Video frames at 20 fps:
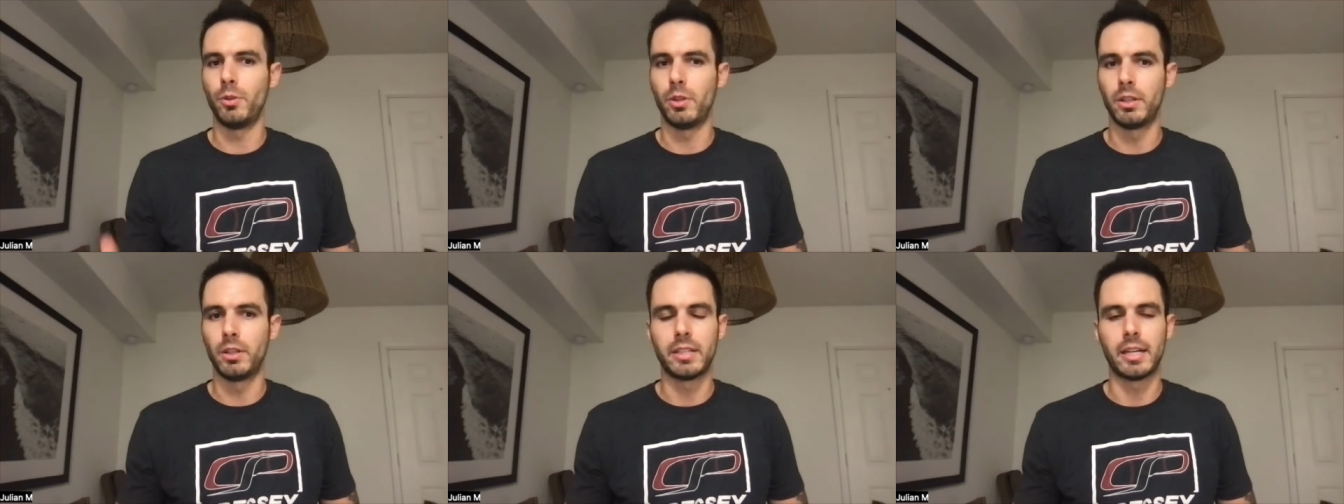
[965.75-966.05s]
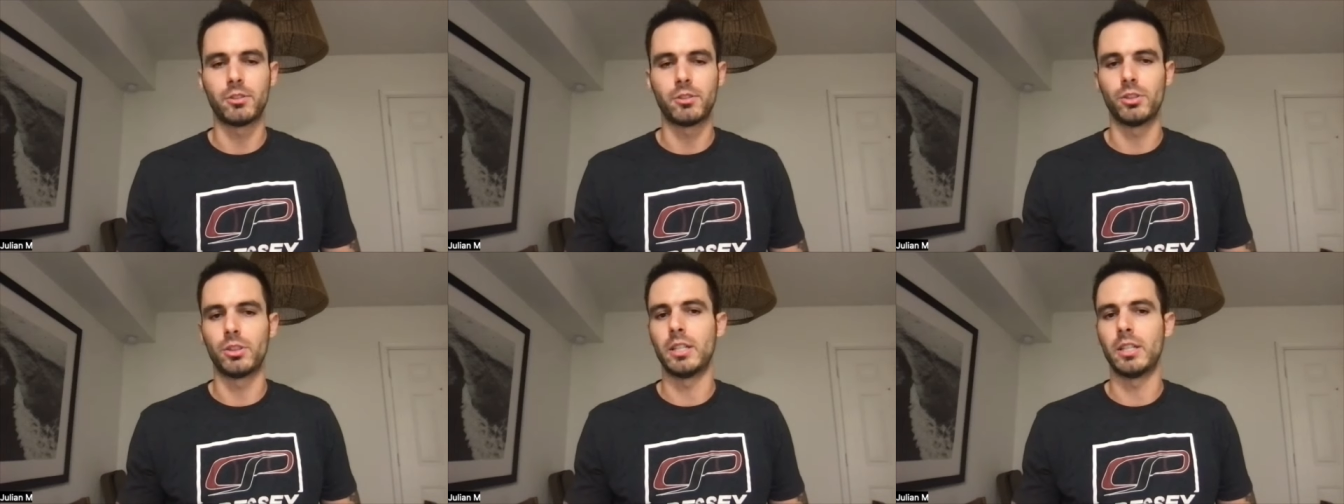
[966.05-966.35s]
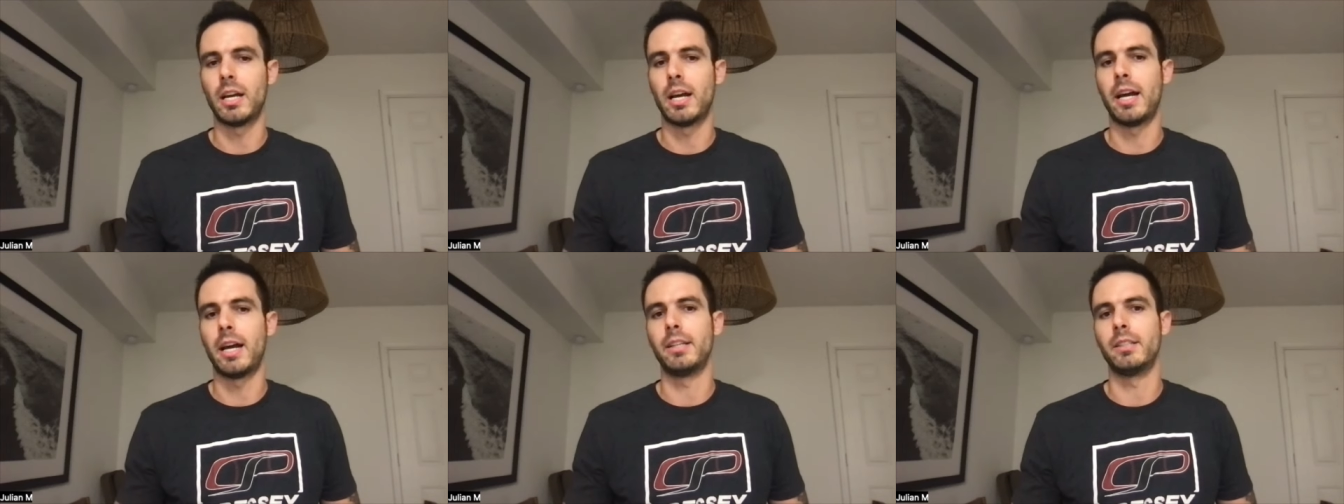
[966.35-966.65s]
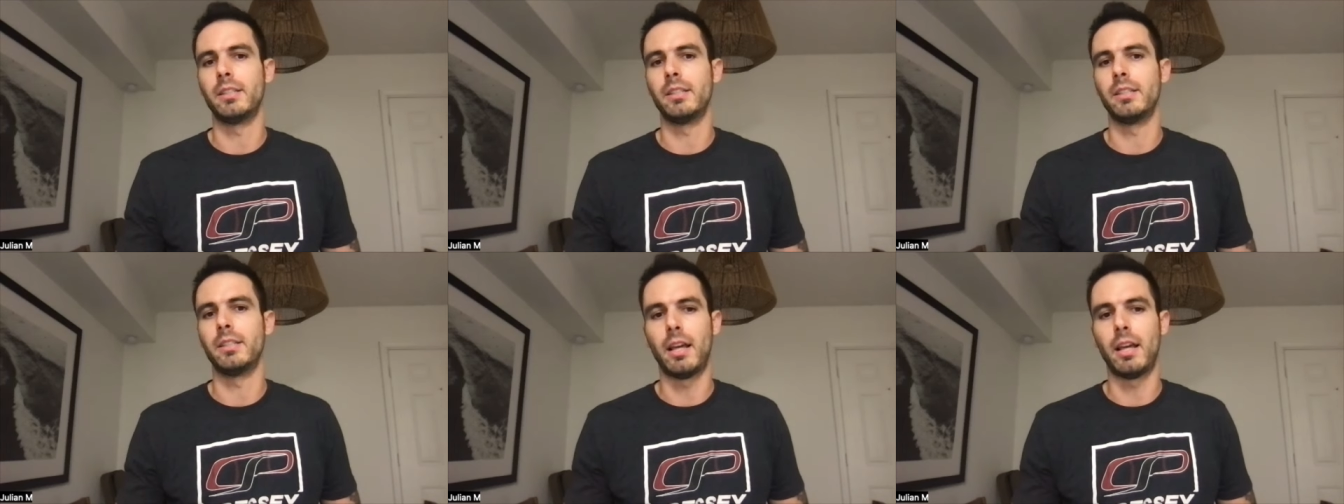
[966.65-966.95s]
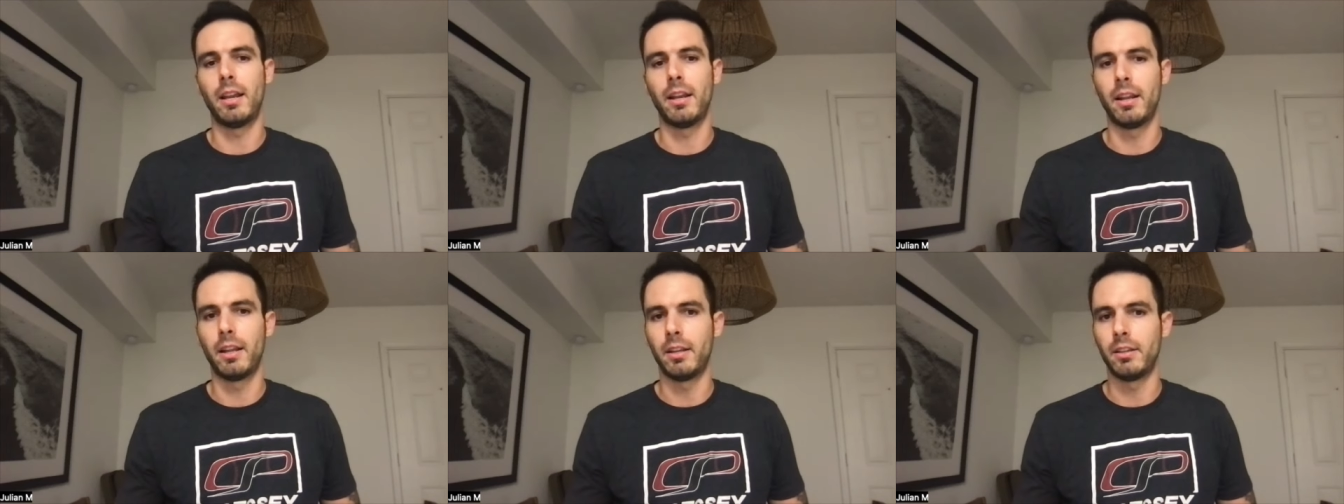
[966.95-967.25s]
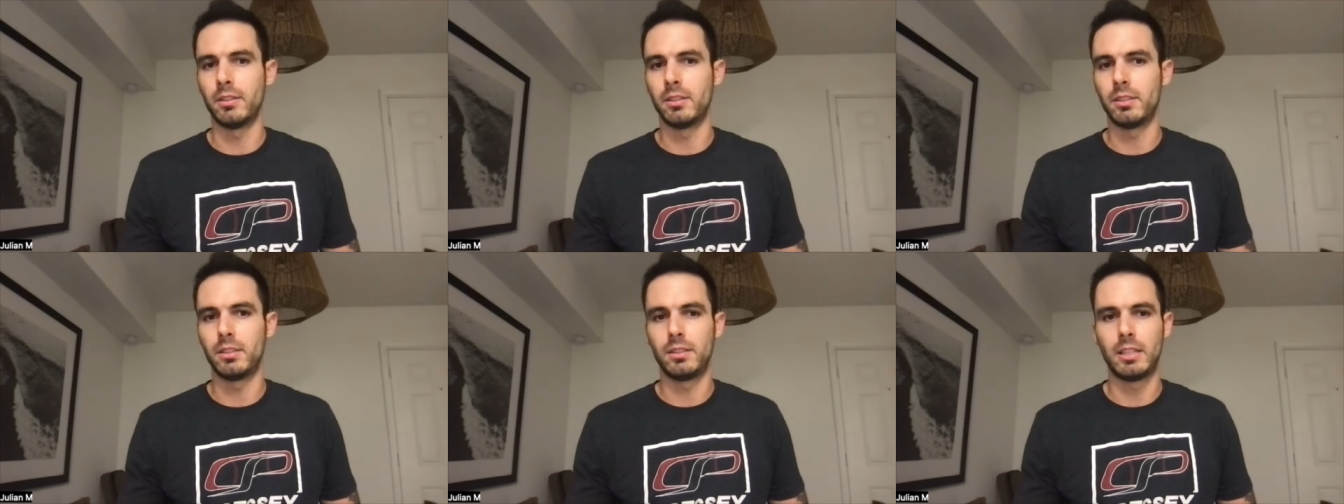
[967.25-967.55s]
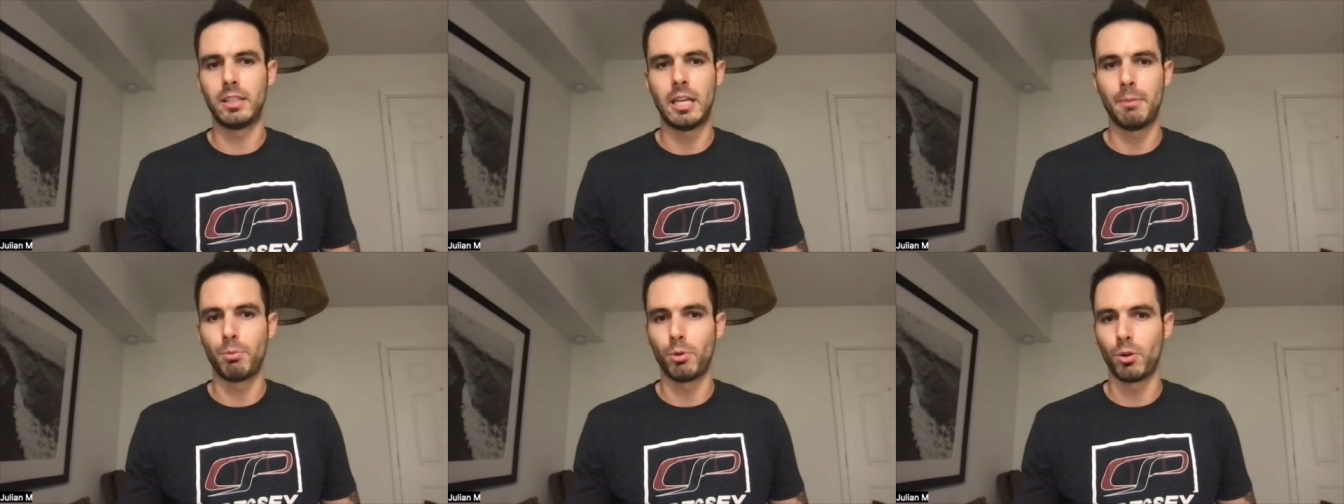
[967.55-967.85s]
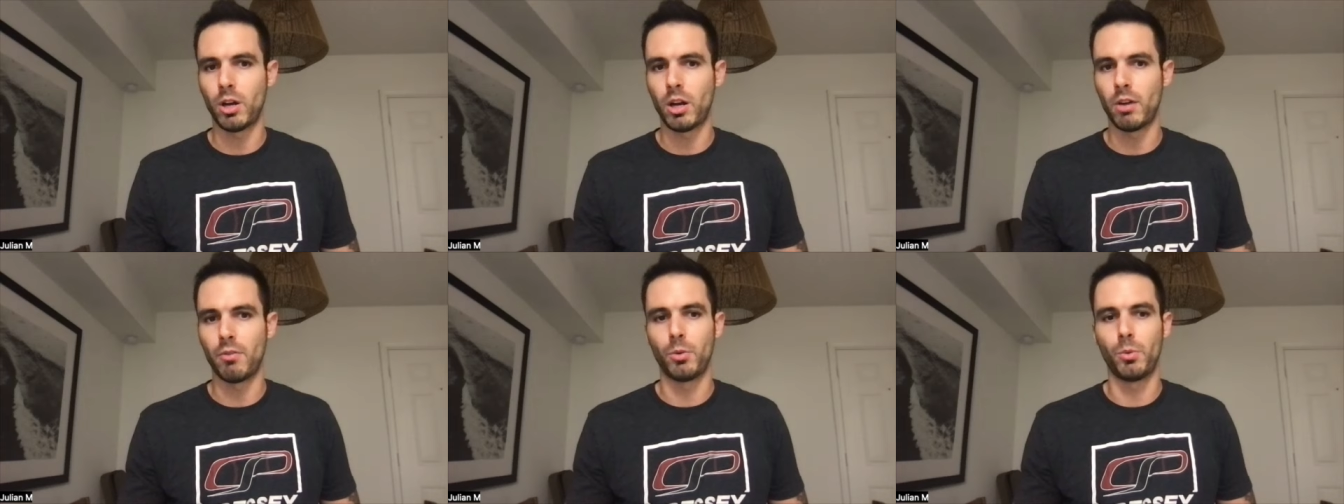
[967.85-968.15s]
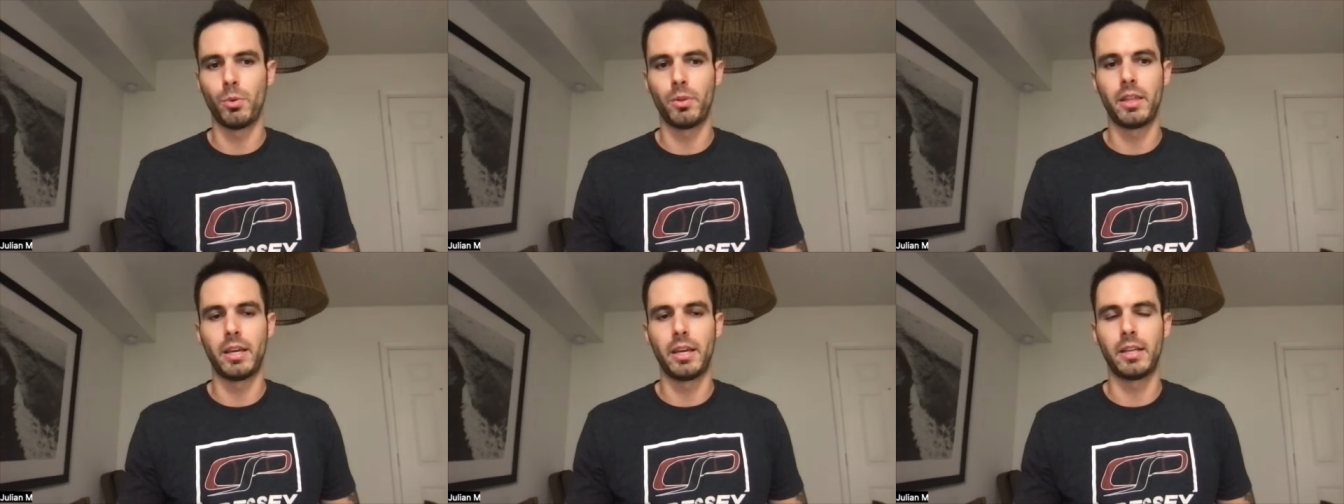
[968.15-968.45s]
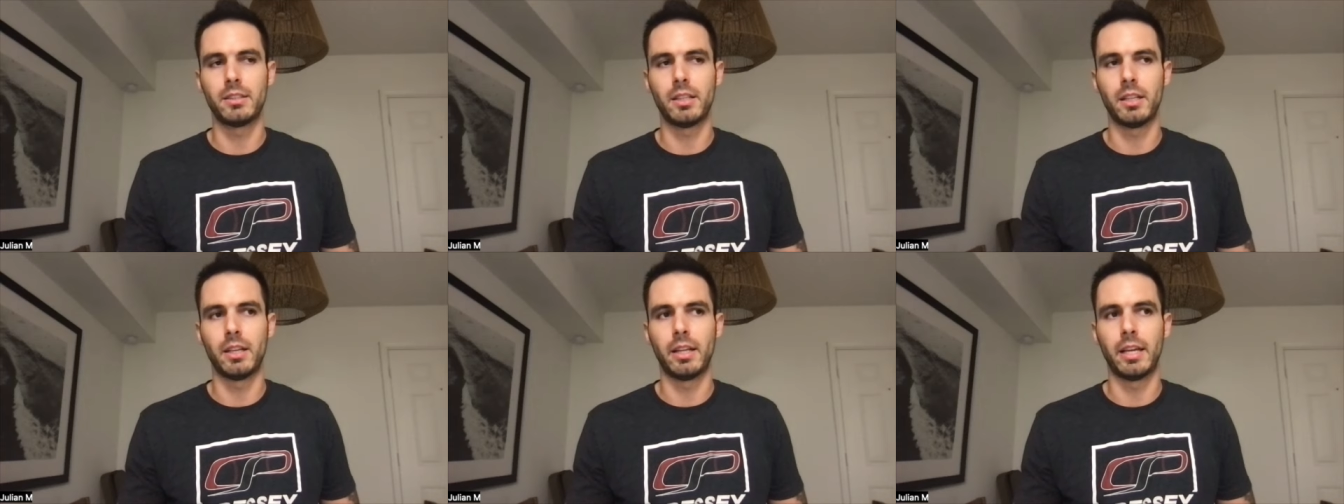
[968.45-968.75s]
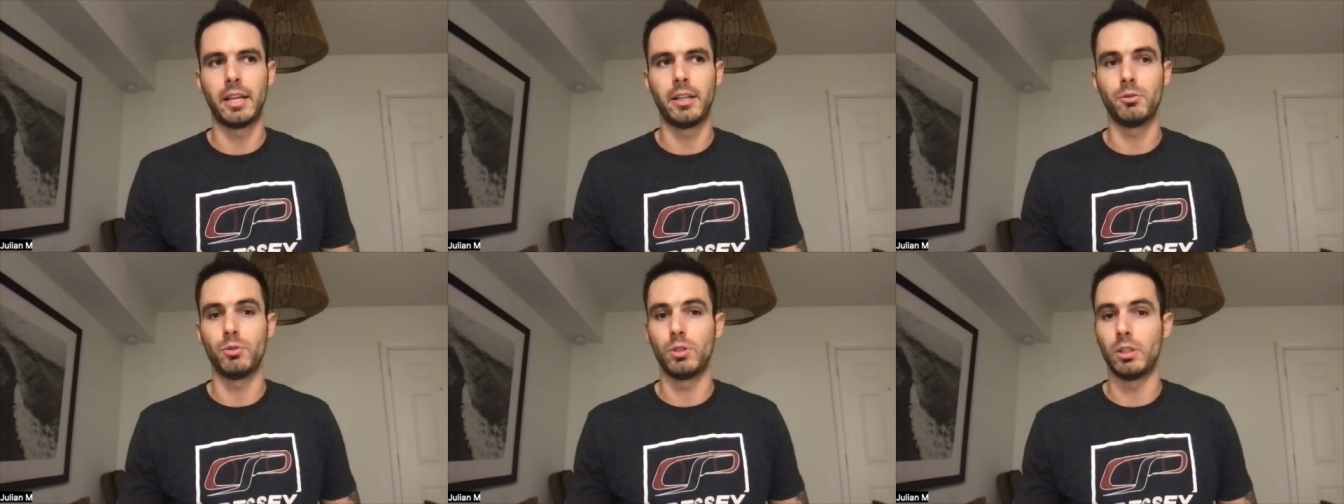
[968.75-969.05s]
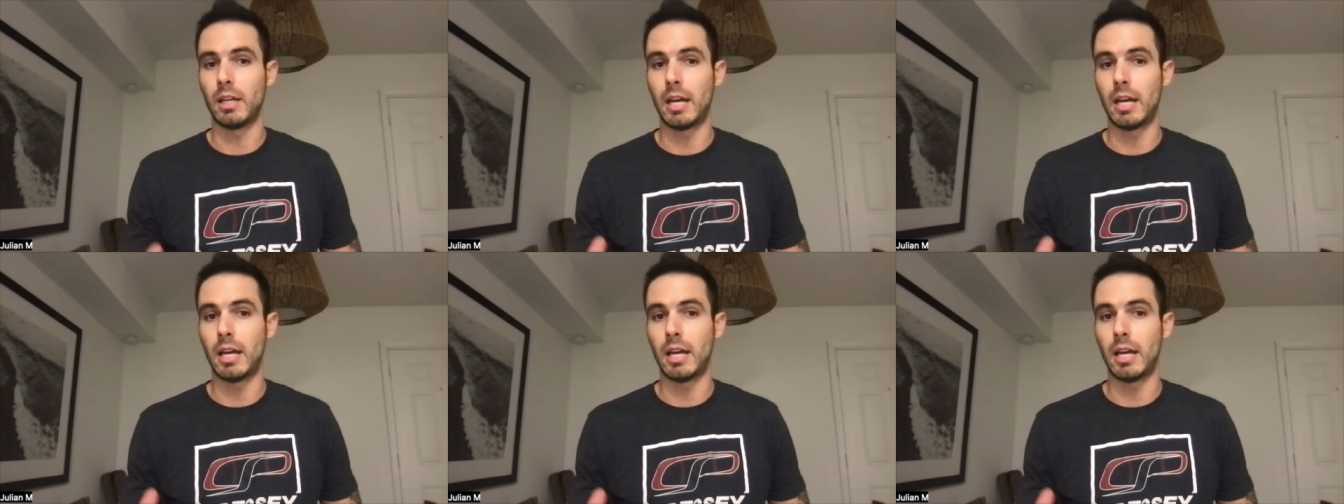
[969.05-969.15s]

this exercise and and and keep recovering with this and it,